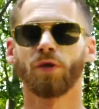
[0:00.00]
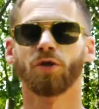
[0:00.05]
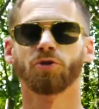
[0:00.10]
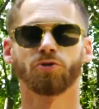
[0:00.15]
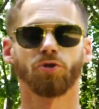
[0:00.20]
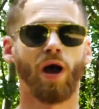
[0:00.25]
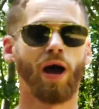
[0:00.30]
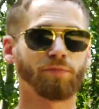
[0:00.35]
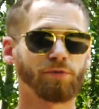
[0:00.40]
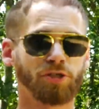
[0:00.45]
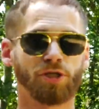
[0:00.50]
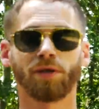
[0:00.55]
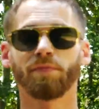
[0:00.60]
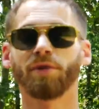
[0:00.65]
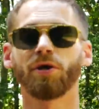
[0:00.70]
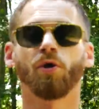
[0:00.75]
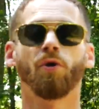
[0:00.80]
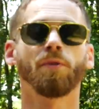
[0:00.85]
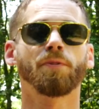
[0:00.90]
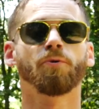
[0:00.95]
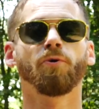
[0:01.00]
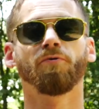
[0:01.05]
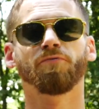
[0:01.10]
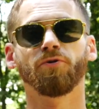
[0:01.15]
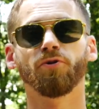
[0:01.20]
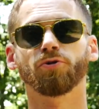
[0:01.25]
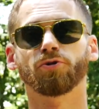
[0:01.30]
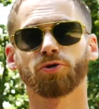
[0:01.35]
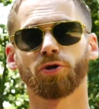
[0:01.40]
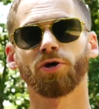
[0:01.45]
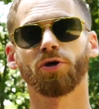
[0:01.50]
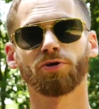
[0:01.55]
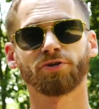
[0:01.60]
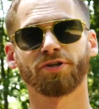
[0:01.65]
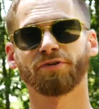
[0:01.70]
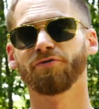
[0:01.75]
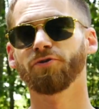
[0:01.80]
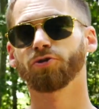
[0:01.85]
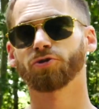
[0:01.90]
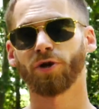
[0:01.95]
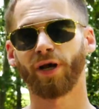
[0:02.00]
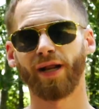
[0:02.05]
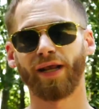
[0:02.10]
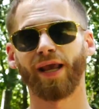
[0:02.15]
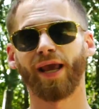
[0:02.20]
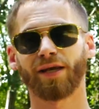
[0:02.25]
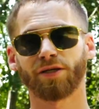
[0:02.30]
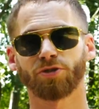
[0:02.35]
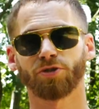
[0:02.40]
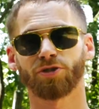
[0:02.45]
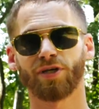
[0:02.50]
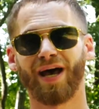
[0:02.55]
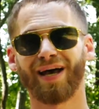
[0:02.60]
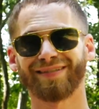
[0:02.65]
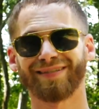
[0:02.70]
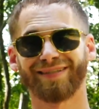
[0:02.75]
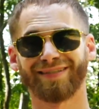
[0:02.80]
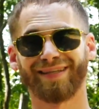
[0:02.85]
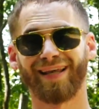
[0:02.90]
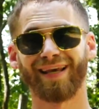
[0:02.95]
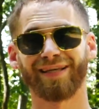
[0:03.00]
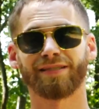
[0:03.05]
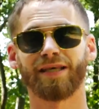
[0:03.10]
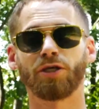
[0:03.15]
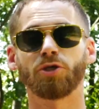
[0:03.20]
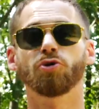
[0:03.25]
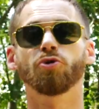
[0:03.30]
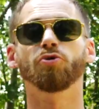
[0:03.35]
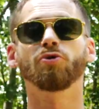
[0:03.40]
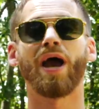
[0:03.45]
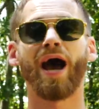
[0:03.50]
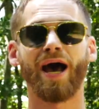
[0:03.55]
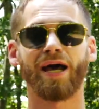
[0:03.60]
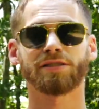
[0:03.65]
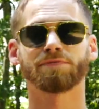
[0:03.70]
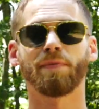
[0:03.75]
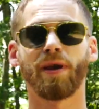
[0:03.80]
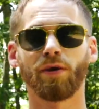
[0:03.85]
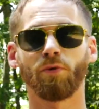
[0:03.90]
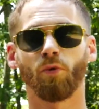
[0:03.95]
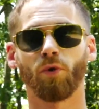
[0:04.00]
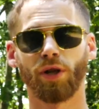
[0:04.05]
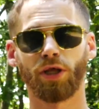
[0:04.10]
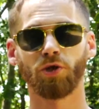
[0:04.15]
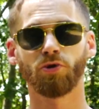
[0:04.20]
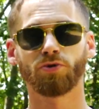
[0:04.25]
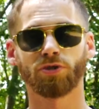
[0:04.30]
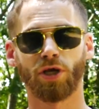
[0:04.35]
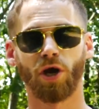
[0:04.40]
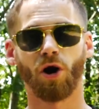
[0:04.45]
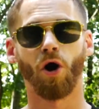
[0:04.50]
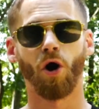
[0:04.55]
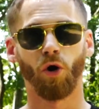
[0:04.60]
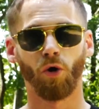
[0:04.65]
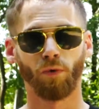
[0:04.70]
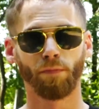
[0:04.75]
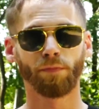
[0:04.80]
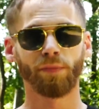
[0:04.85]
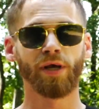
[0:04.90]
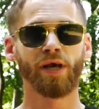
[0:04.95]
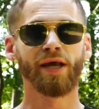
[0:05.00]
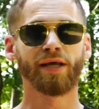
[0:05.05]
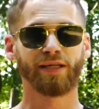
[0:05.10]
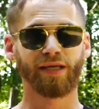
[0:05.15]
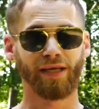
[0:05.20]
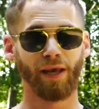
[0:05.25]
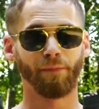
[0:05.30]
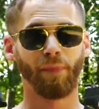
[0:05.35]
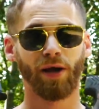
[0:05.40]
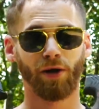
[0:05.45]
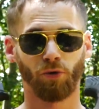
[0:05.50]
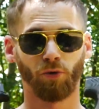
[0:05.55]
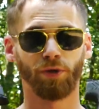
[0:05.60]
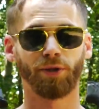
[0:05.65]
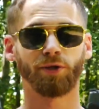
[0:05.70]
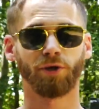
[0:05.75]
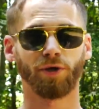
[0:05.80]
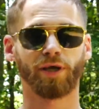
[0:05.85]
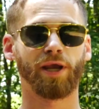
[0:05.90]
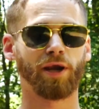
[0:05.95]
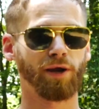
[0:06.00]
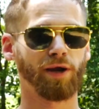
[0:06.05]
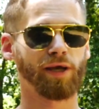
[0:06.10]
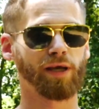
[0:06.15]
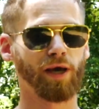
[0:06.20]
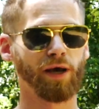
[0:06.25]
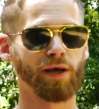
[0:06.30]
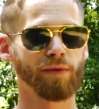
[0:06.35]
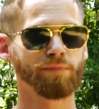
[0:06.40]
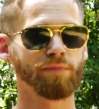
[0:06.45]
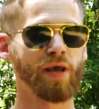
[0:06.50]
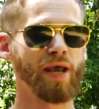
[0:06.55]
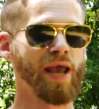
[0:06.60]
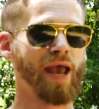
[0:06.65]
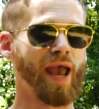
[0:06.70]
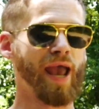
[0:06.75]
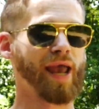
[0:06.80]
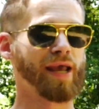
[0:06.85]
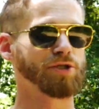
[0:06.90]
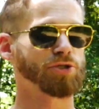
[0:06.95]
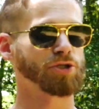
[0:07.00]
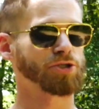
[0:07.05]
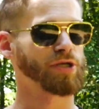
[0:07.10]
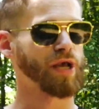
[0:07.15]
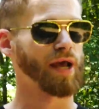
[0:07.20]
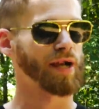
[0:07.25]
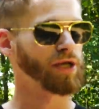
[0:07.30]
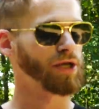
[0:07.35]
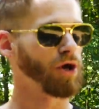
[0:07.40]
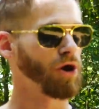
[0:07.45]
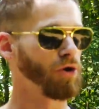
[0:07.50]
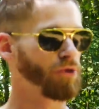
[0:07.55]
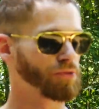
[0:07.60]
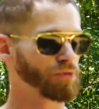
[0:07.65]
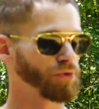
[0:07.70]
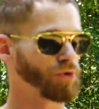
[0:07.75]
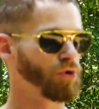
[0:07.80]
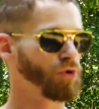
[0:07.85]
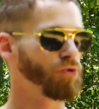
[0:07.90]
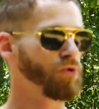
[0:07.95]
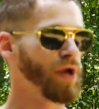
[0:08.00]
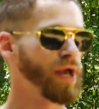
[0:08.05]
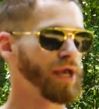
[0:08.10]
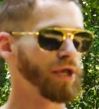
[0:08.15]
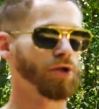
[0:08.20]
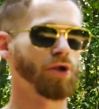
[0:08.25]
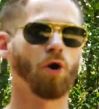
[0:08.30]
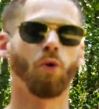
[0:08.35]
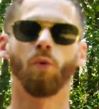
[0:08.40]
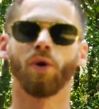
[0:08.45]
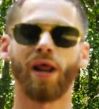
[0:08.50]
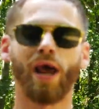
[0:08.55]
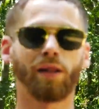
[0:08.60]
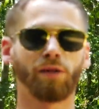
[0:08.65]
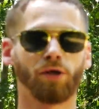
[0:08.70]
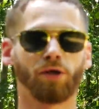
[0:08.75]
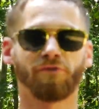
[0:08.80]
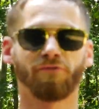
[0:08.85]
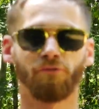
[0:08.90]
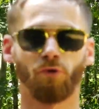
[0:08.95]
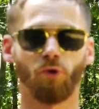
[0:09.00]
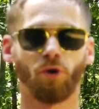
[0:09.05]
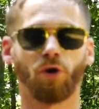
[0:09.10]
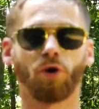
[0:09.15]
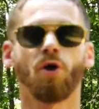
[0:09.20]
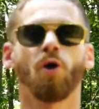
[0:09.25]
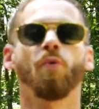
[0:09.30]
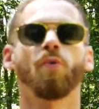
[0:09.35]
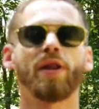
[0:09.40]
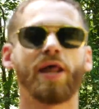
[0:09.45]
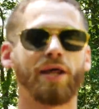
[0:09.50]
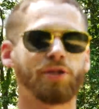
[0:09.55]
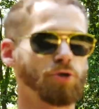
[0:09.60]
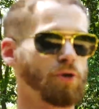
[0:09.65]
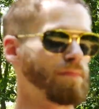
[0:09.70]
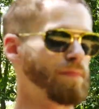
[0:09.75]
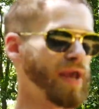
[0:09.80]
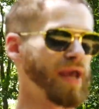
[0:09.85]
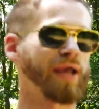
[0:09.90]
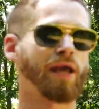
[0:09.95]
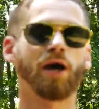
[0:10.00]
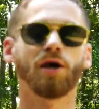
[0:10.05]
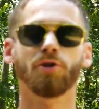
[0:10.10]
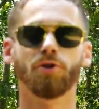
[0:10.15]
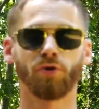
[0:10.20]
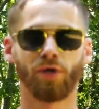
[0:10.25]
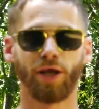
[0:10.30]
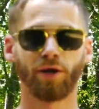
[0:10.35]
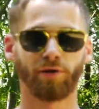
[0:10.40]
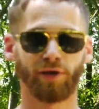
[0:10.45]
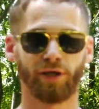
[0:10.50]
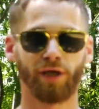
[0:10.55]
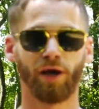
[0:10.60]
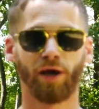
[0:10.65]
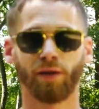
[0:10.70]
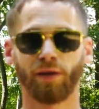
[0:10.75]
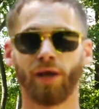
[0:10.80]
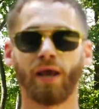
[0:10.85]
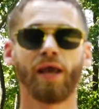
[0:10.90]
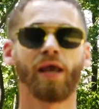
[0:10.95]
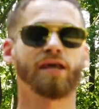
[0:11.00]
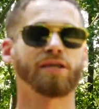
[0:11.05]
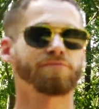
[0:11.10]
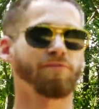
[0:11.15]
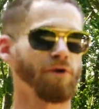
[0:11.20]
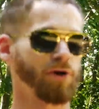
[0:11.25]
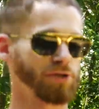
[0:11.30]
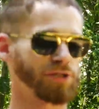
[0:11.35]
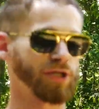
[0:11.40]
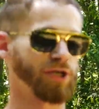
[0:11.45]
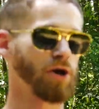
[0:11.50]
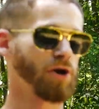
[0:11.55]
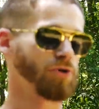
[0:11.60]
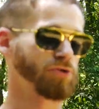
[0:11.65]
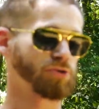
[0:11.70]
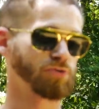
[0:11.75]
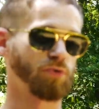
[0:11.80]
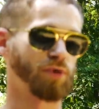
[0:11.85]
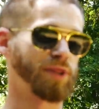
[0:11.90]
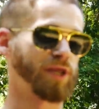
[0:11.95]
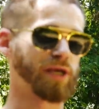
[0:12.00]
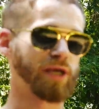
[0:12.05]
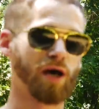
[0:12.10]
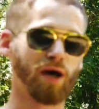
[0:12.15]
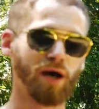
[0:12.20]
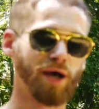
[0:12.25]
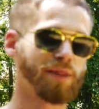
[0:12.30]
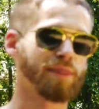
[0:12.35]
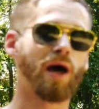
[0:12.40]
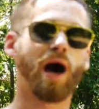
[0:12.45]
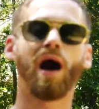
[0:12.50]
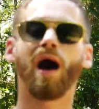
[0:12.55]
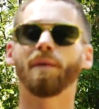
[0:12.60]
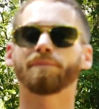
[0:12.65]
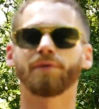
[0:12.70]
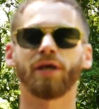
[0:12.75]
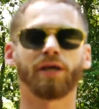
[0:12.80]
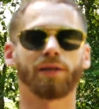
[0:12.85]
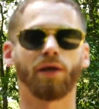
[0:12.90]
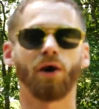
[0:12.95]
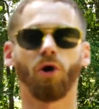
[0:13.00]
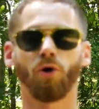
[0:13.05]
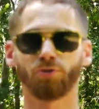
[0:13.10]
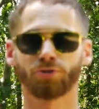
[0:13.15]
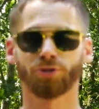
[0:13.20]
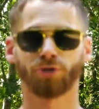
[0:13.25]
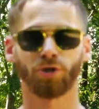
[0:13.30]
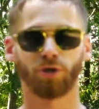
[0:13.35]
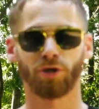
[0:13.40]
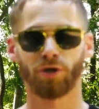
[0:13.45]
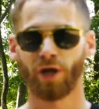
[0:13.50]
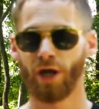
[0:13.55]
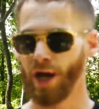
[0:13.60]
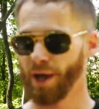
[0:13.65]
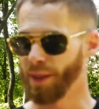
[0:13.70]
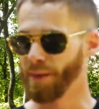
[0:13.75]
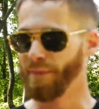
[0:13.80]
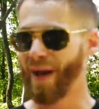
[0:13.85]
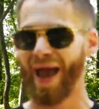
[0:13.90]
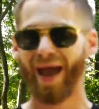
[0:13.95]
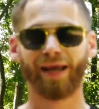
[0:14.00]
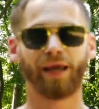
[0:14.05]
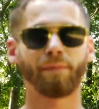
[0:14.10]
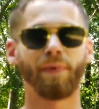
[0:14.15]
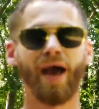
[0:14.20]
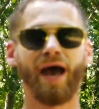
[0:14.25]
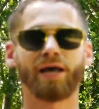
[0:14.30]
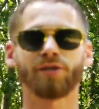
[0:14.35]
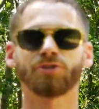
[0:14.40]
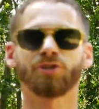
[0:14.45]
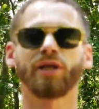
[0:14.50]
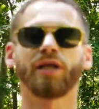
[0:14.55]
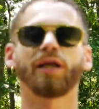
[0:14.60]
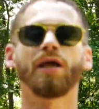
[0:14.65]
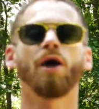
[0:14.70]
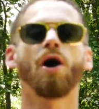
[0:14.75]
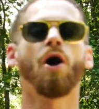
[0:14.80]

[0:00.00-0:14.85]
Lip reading: So I'm just going to be going through a few drills, a few training exercises, things that you guys may want to use at home to get better with your carry gun, and just kind of go through what I look for when I do pick a new carry gun, as far as it goes with the gun, the optic, the holster, the mag capacity,